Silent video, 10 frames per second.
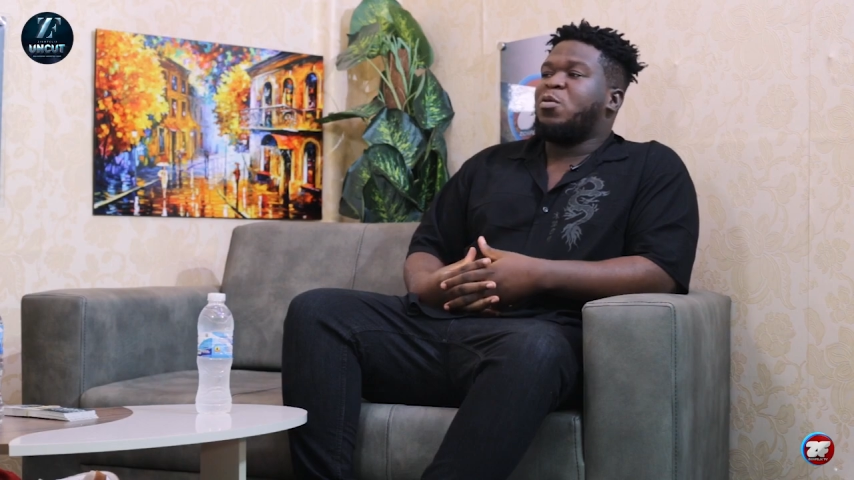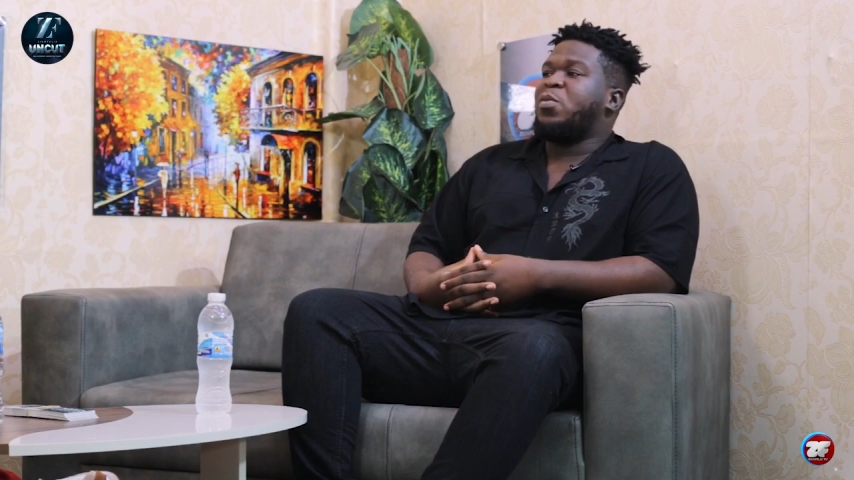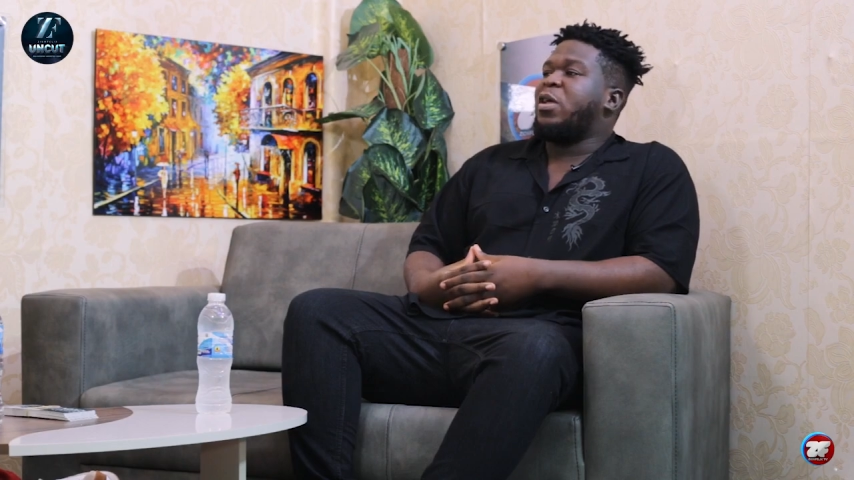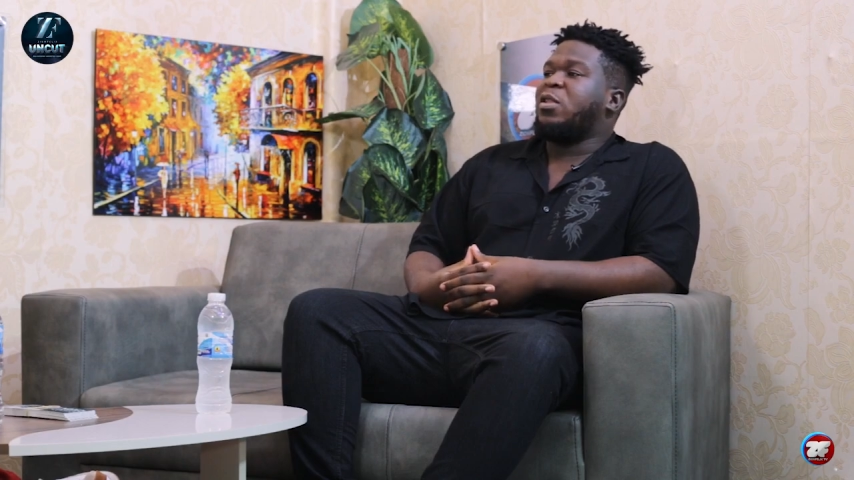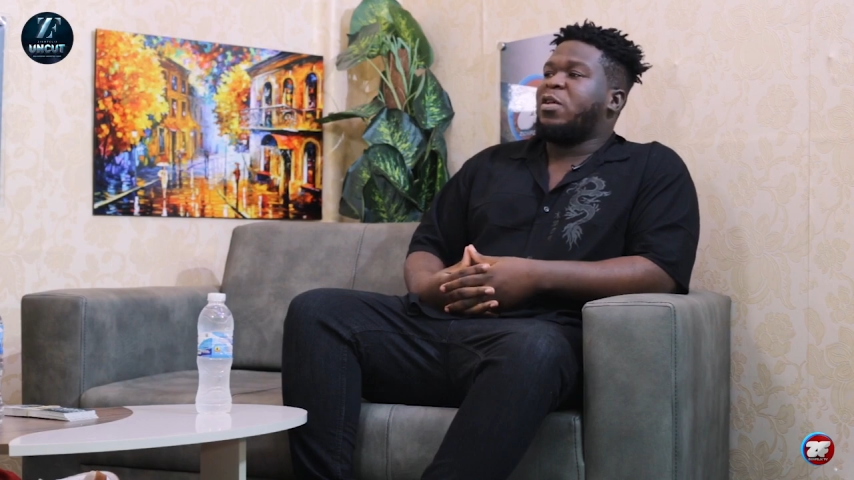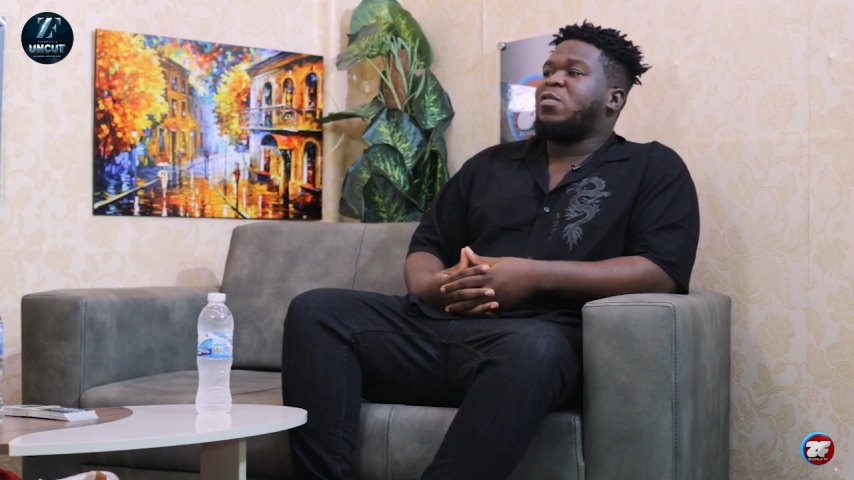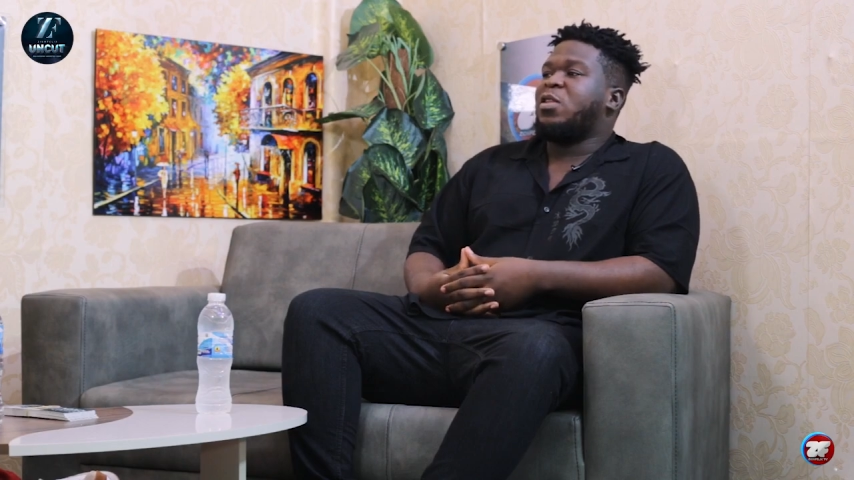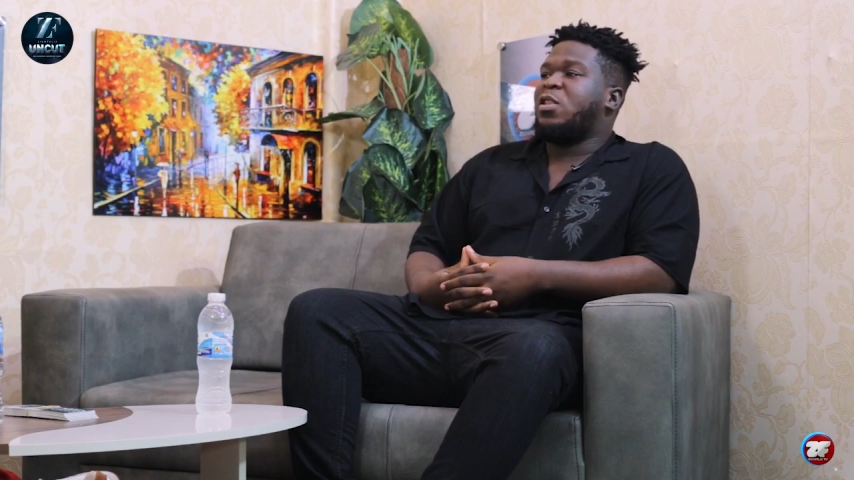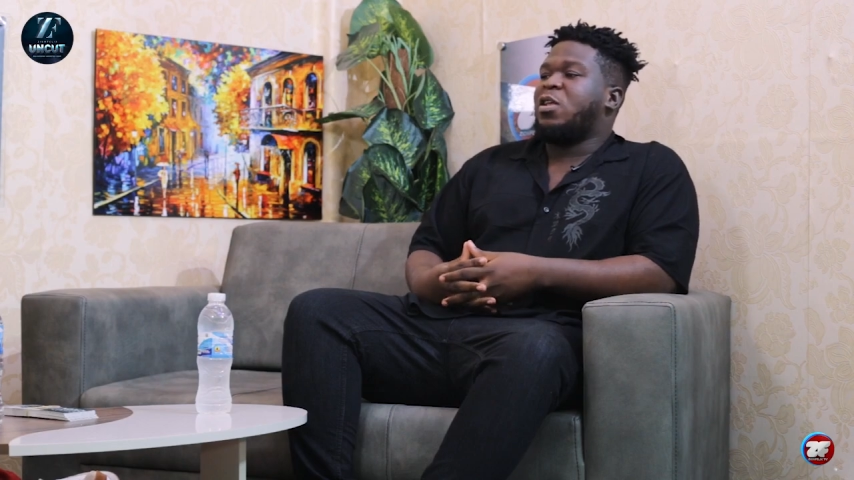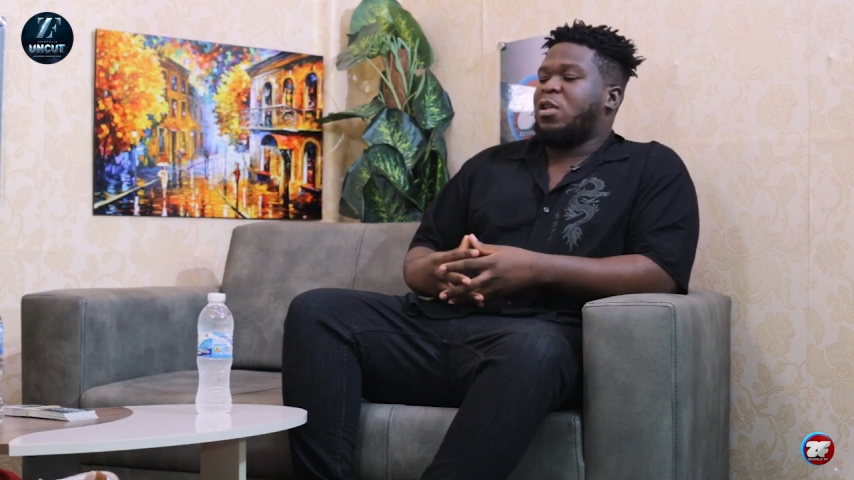definitely
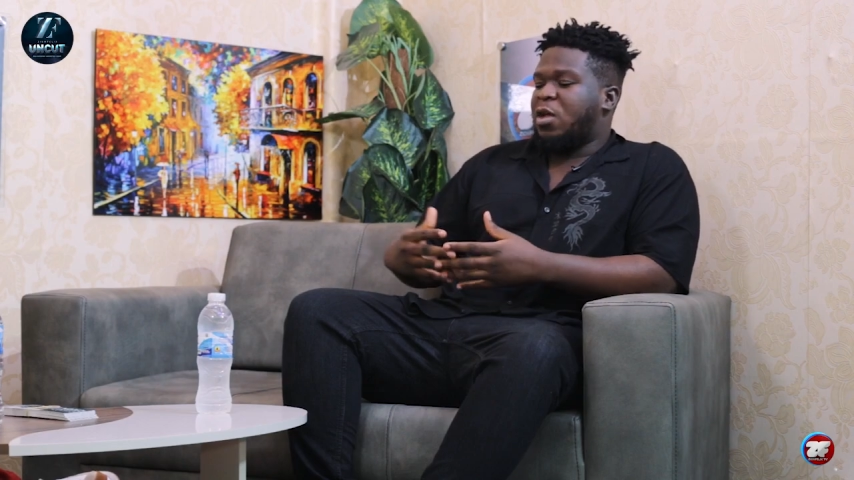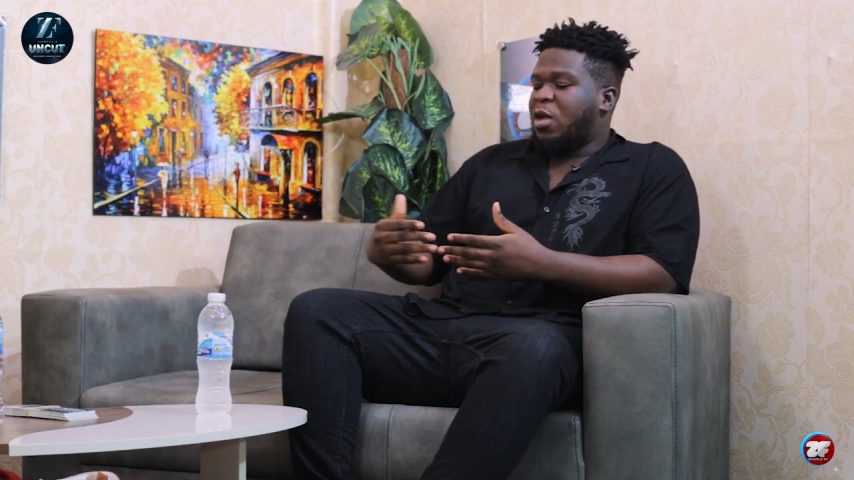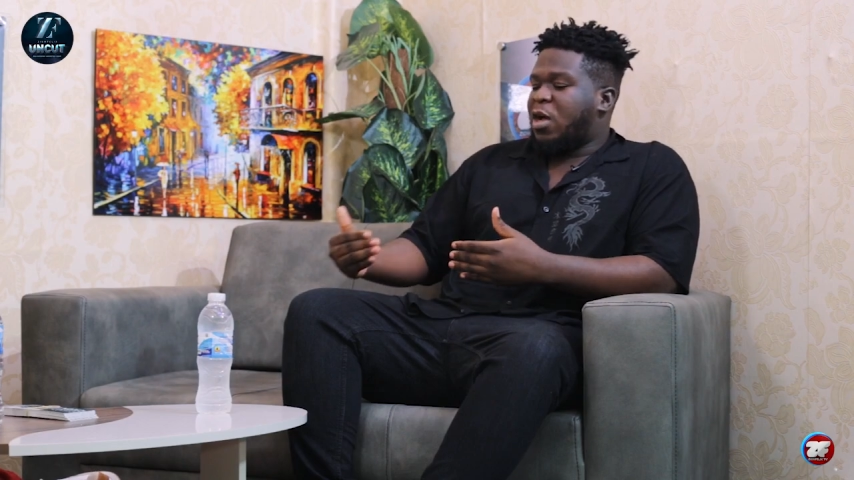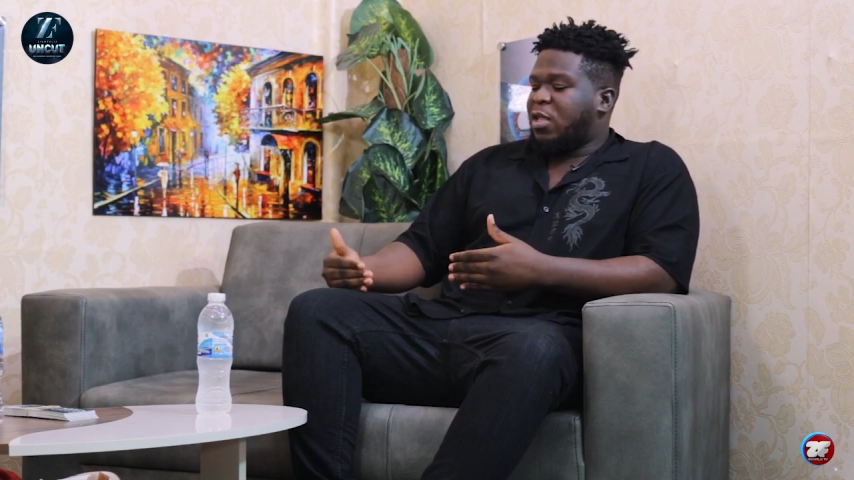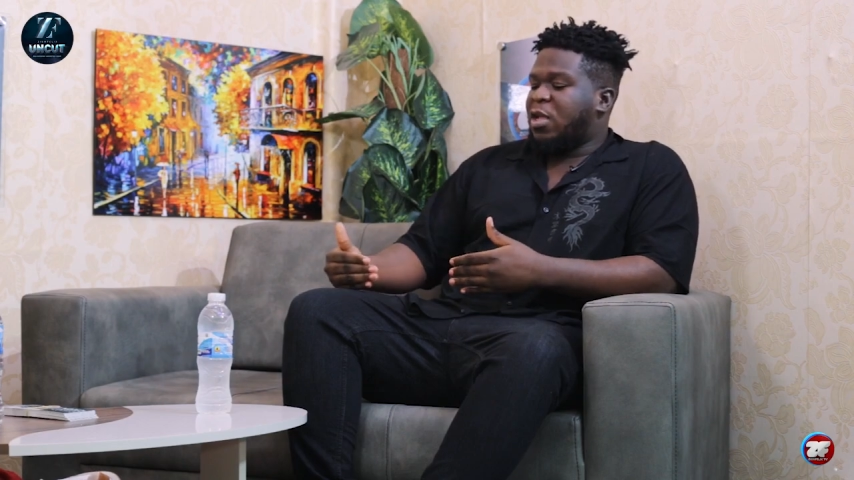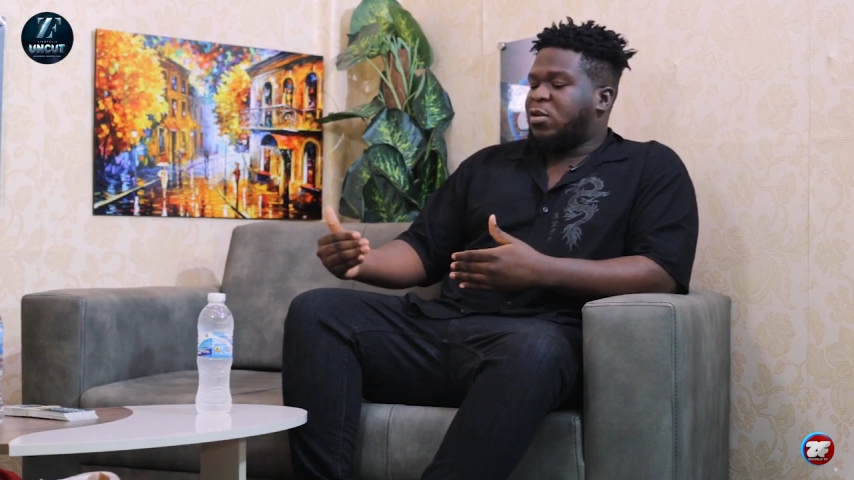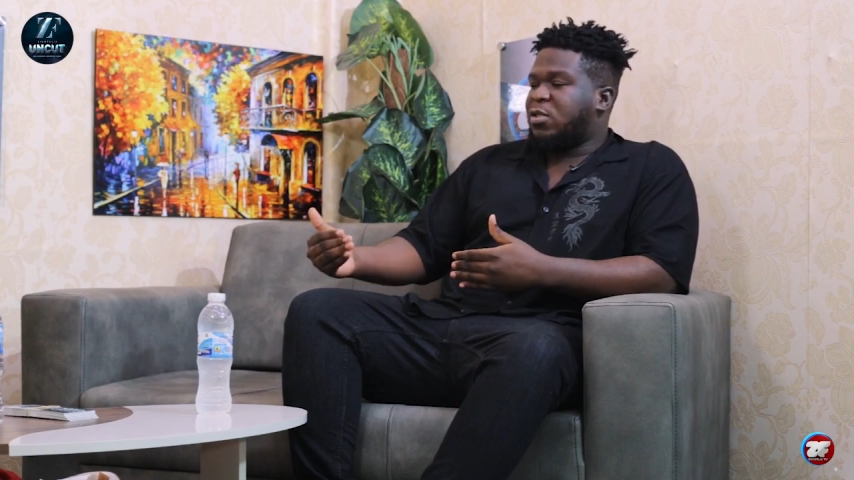content.